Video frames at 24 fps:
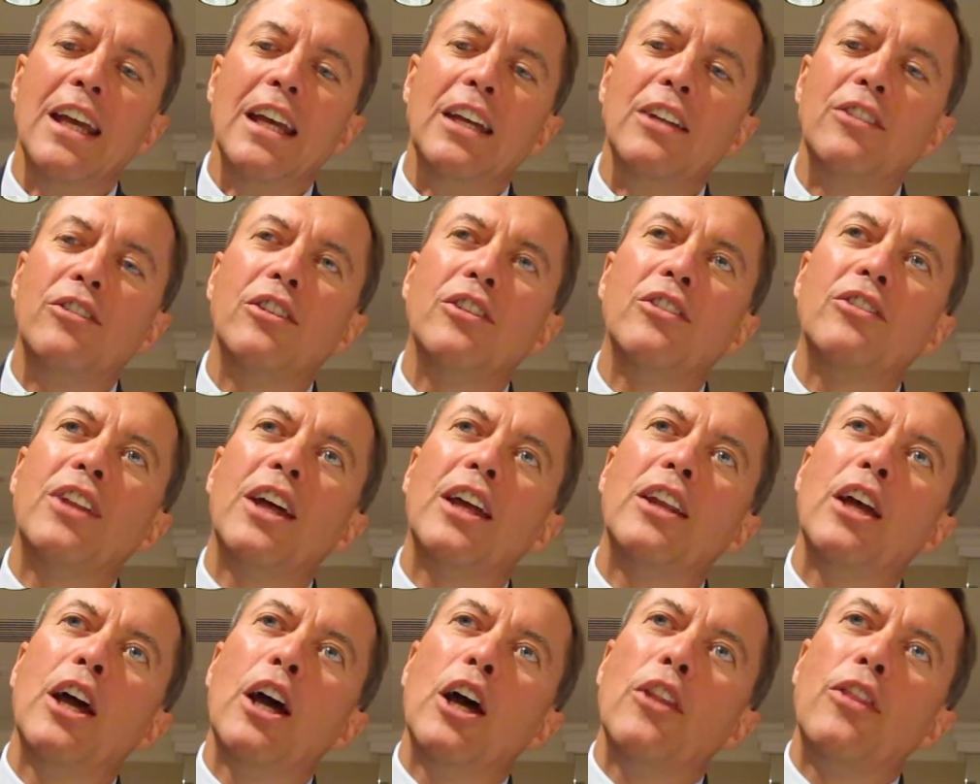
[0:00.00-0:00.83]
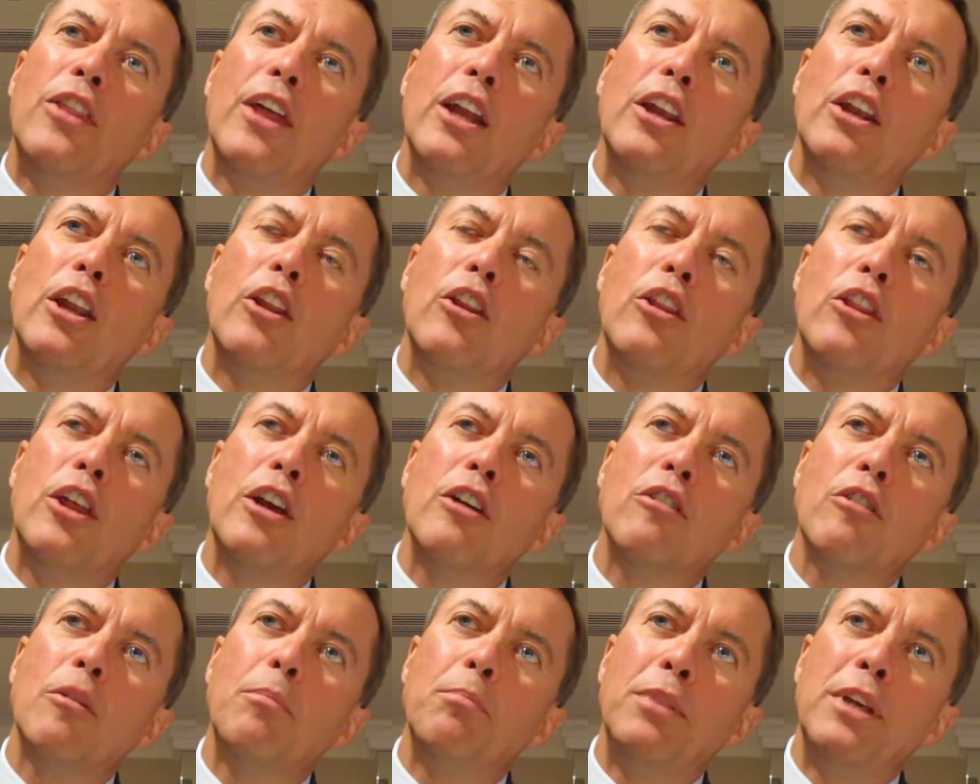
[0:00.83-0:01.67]
is that
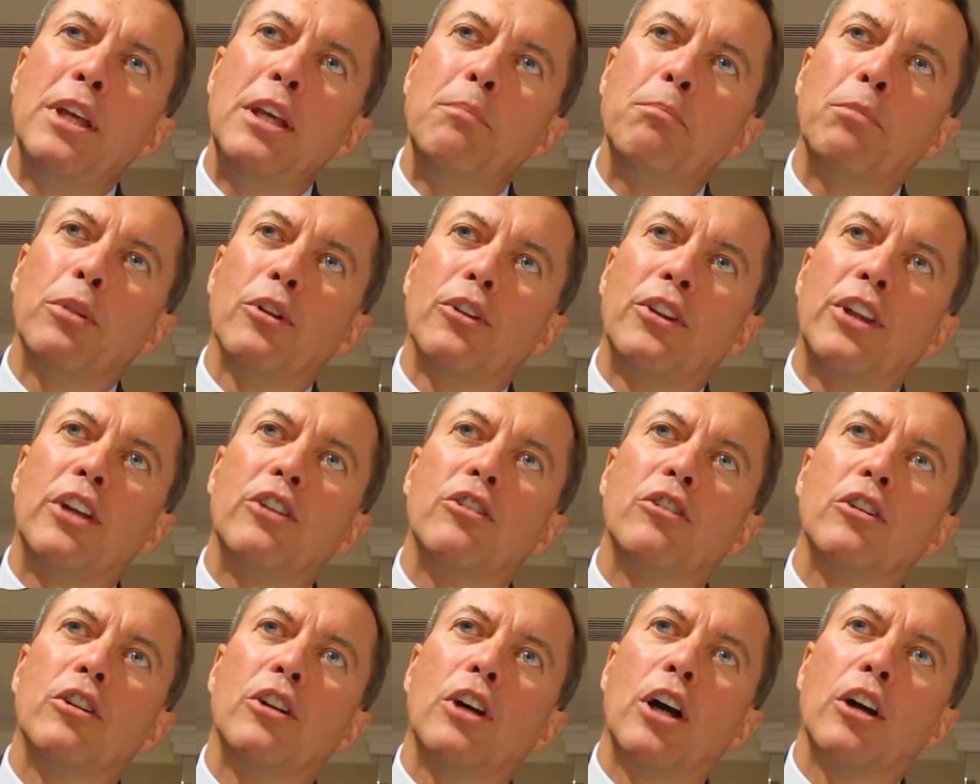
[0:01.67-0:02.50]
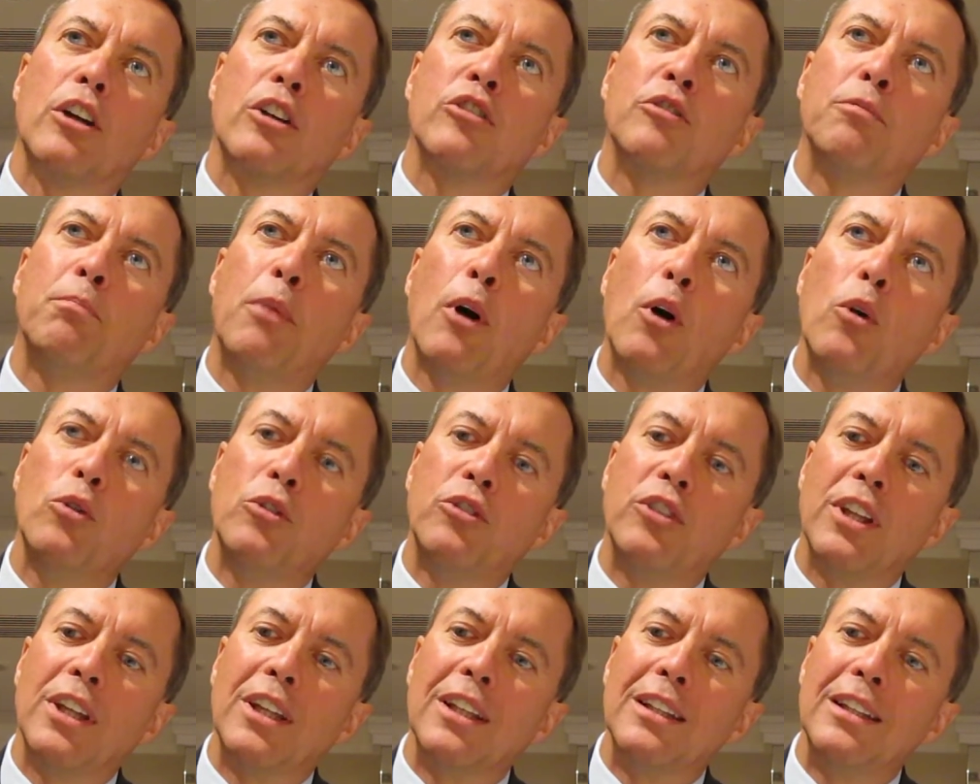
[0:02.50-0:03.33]
there are people that are
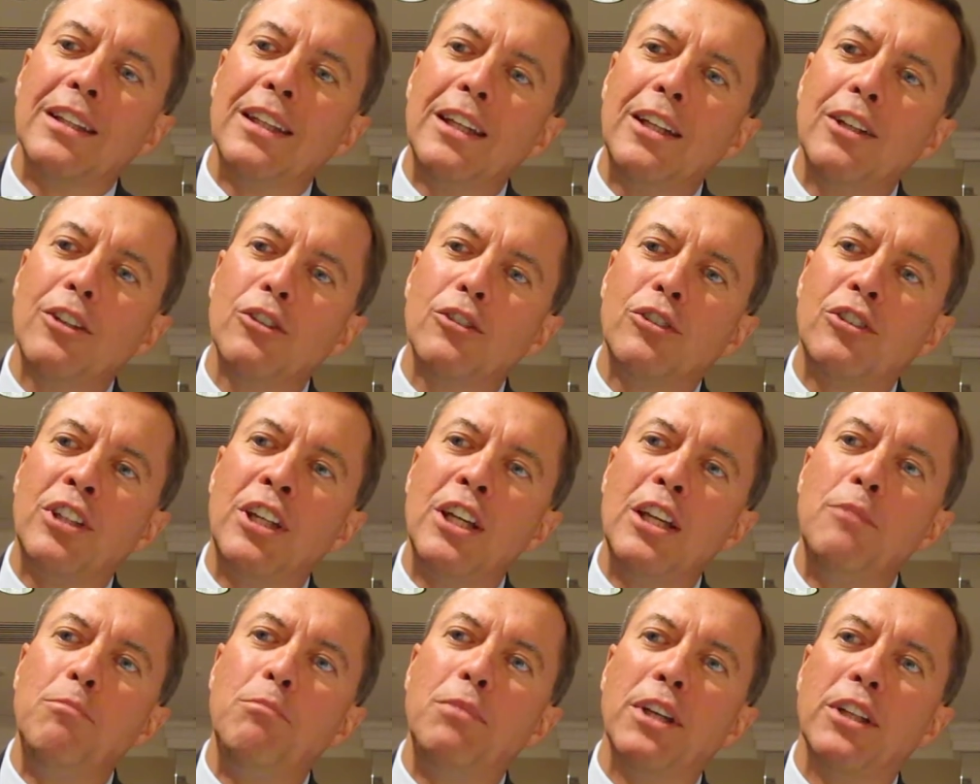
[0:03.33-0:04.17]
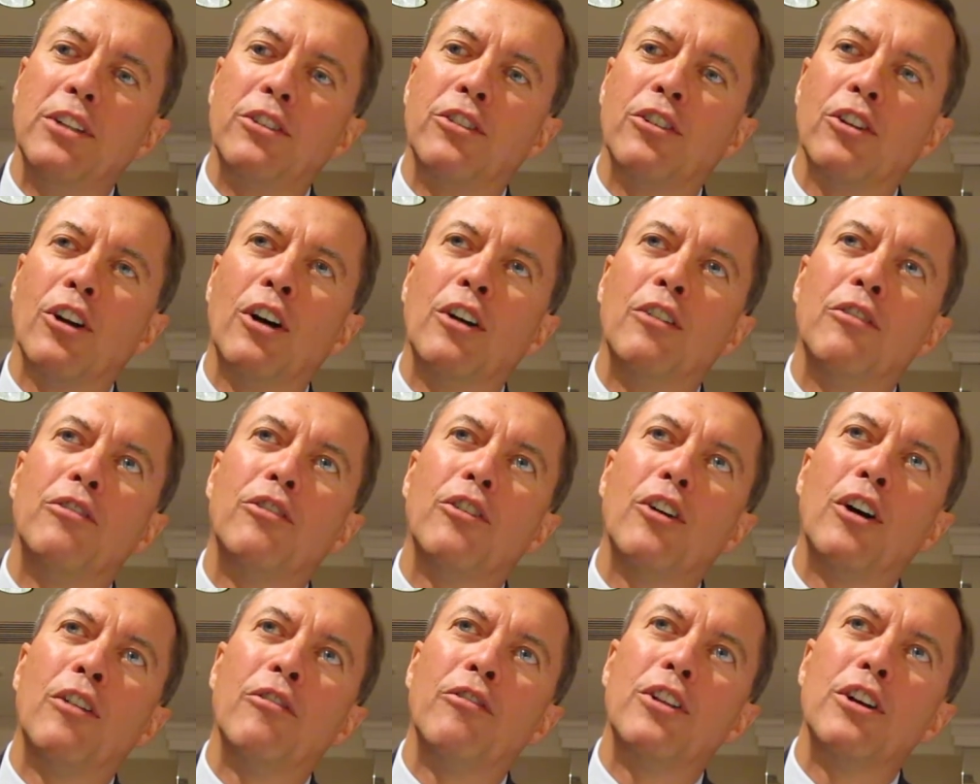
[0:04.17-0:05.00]
exposing little tidbits
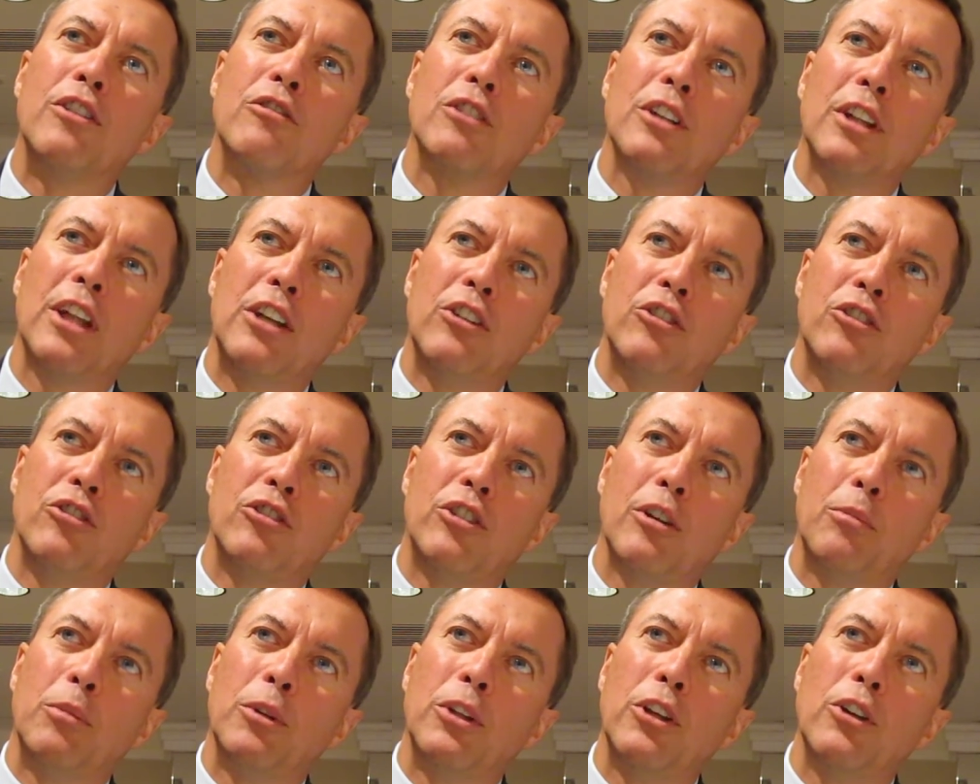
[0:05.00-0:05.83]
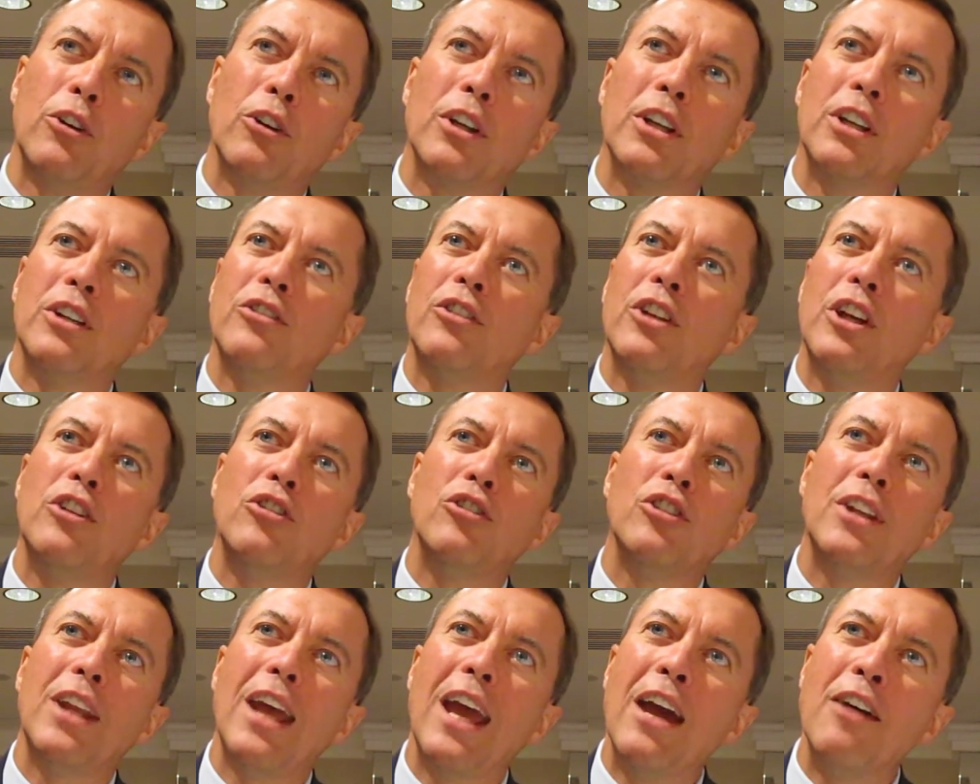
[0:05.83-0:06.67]
of their relationship with the
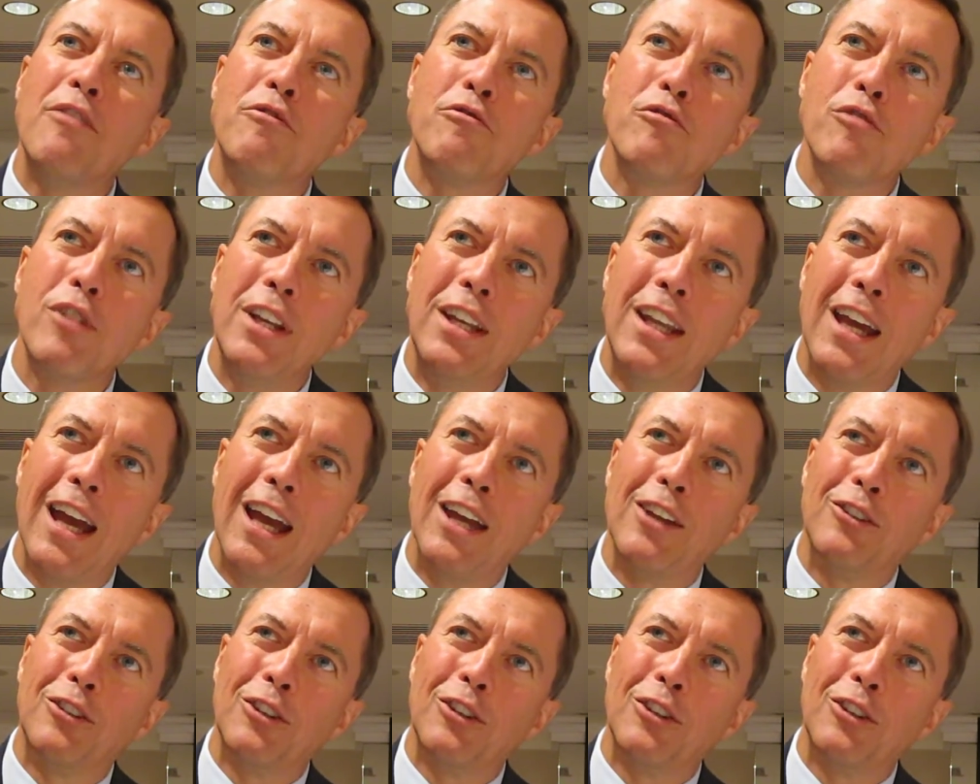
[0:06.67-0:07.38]
organization every day.